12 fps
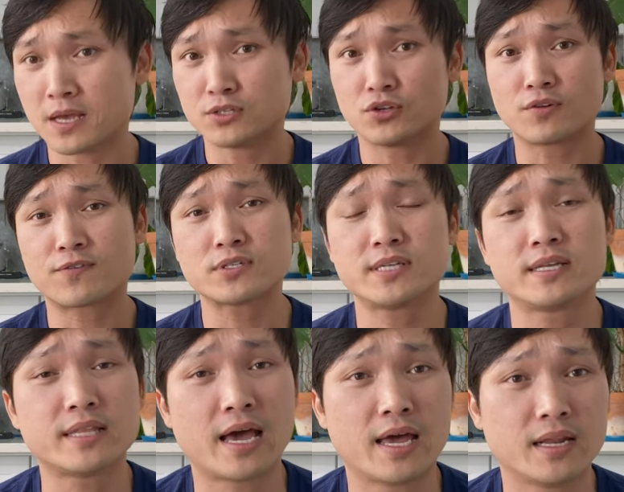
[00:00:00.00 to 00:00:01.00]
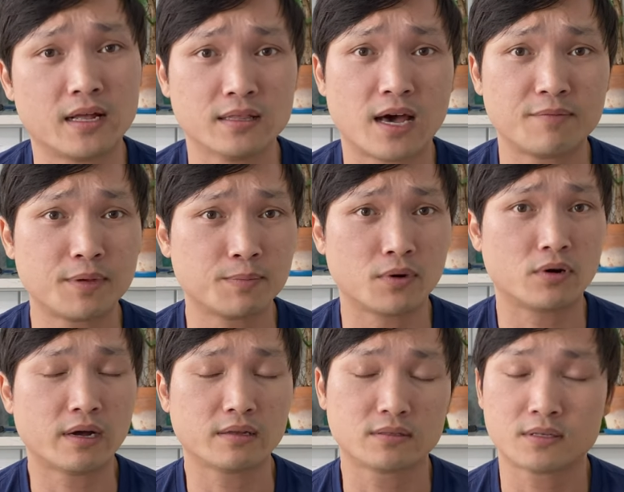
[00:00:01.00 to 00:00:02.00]
So the first thing that a lot of
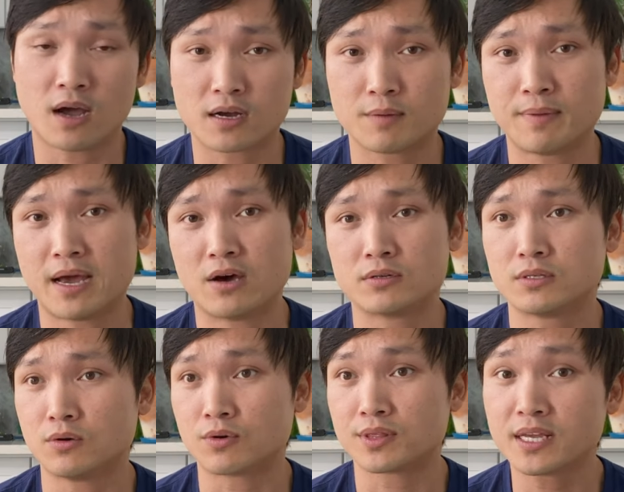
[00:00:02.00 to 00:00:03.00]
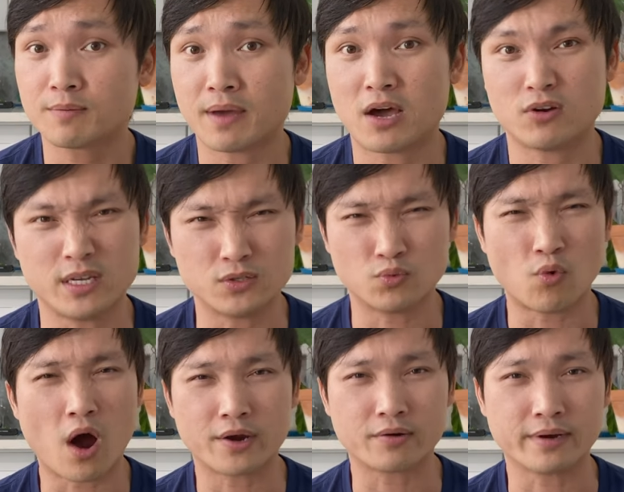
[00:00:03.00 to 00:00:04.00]
people talk about or think about is
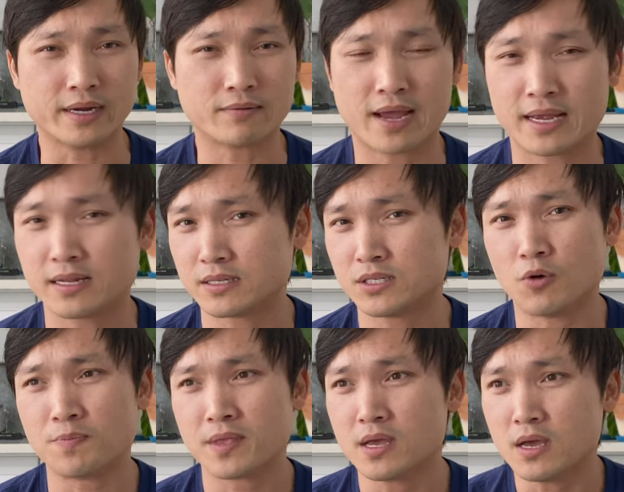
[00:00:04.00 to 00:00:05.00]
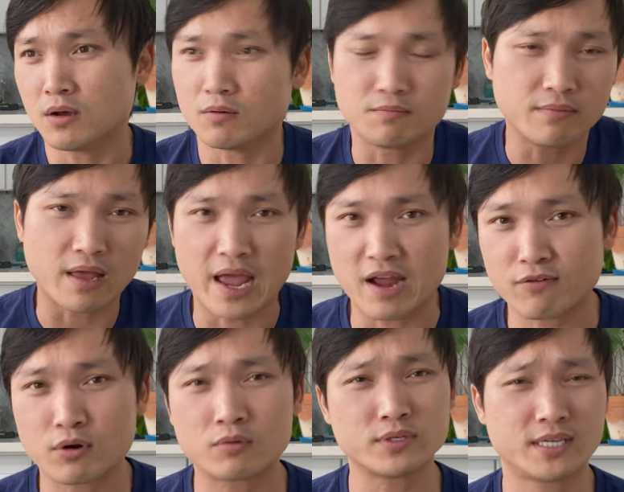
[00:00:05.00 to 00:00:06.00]
watering, right? So
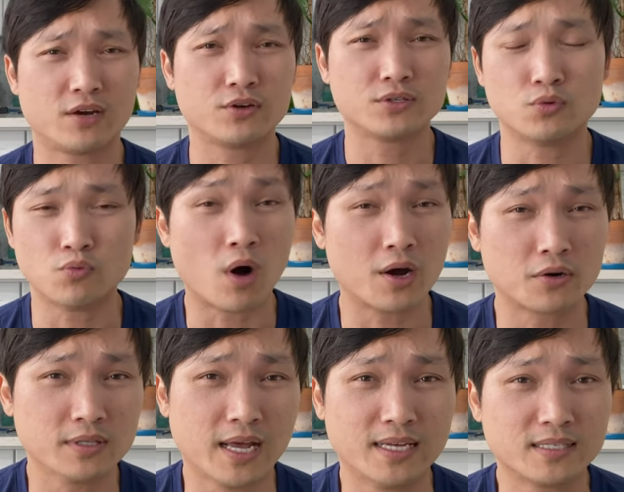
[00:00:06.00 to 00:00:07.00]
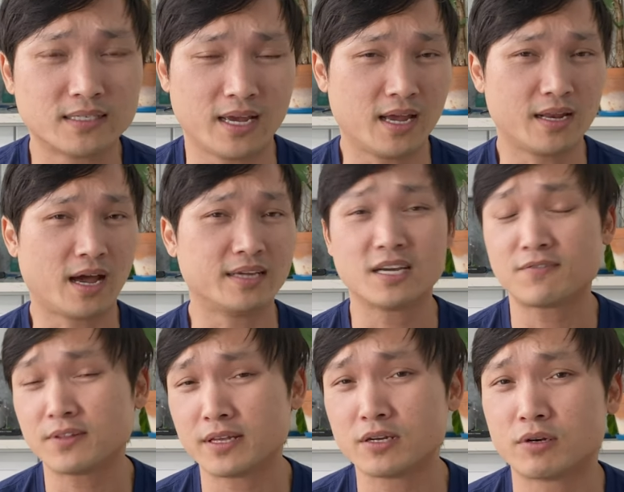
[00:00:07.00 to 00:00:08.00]
everyone will tell you to water less, and I
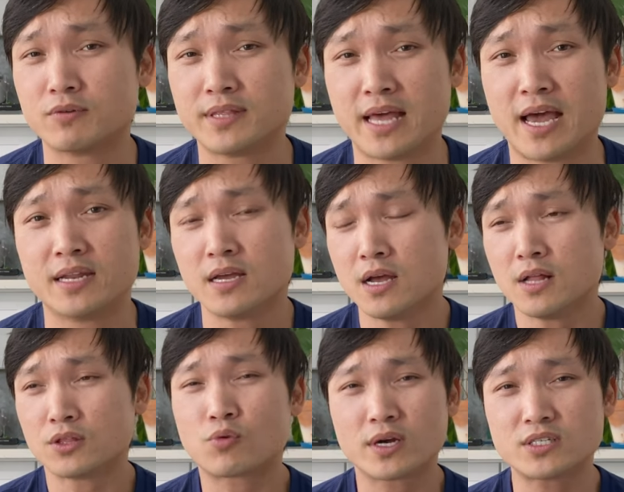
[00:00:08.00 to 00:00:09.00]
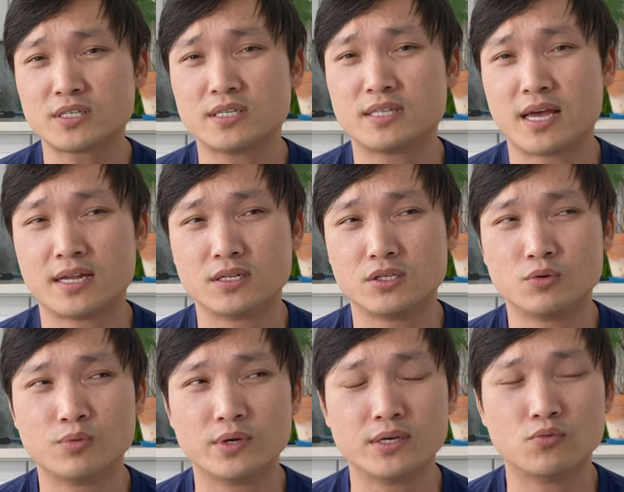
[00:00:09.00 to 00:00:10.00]
definitely agree with that. The question is that do
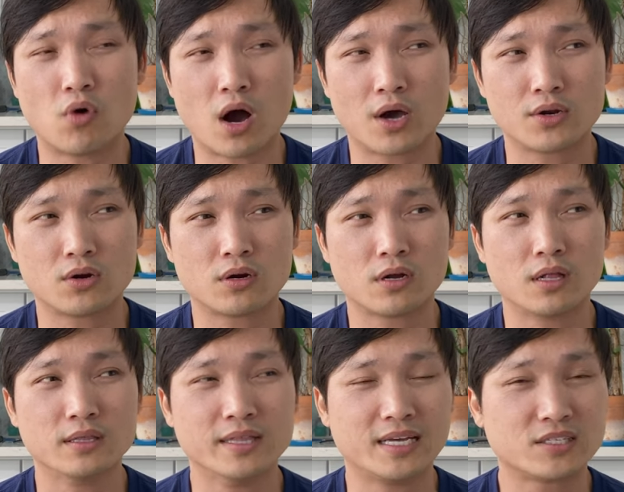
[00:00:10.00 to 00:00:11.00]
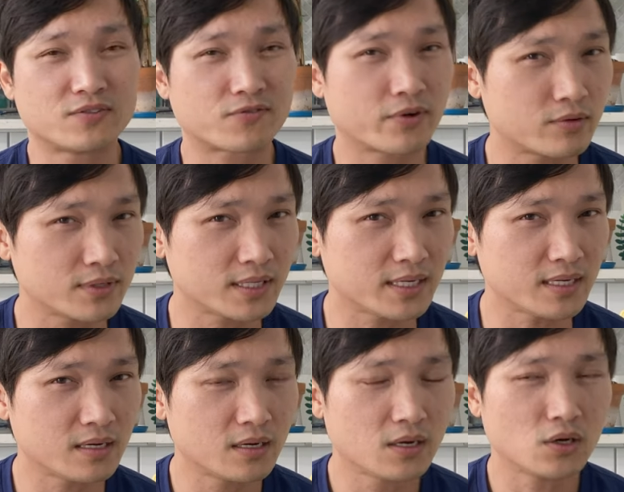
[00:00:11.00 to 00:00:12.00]
we water less
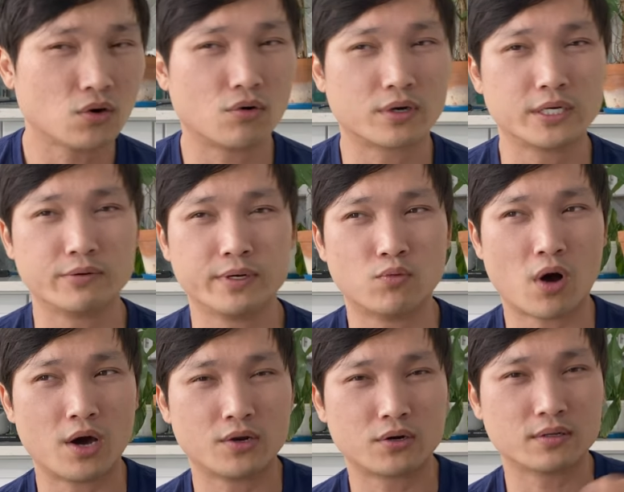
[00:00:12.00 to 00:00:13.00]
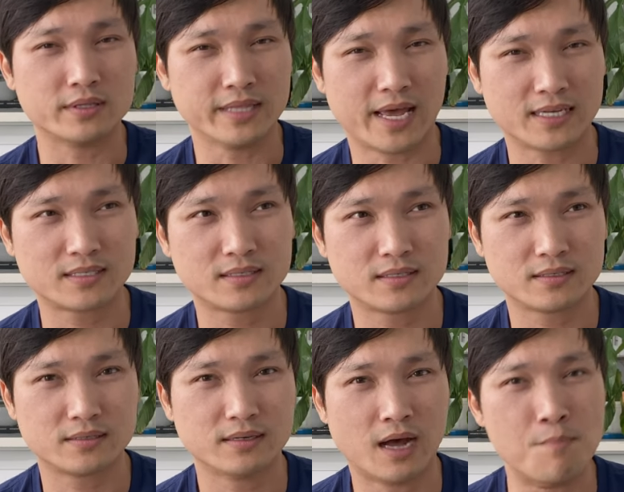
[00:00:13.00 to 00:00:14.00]
frequently or do we water less
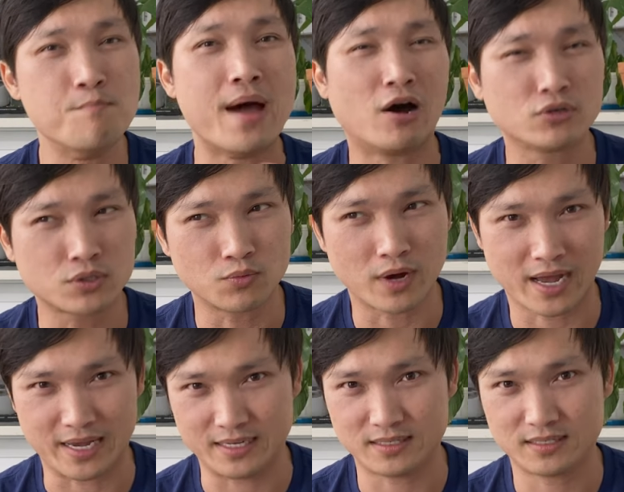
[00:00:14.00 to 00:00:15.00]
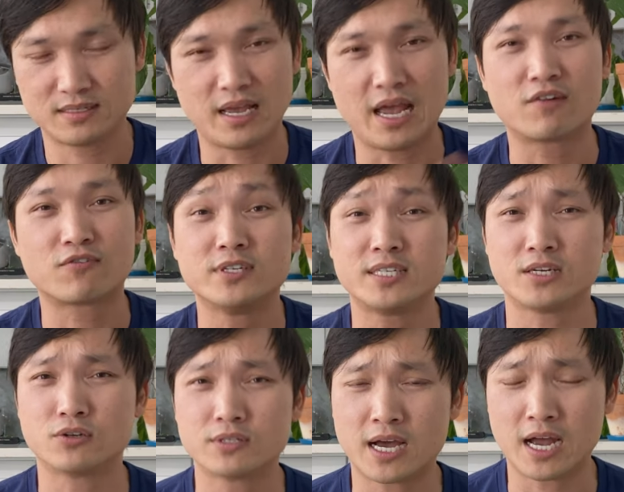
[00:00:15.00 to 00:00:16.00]
amount wise every
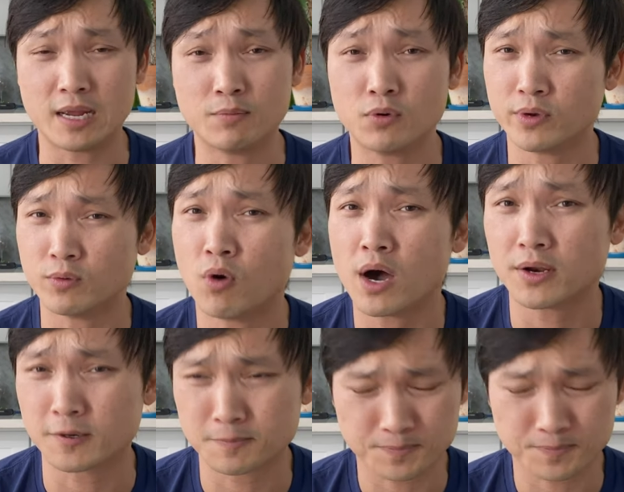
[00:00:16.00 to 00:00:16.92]
single time we water.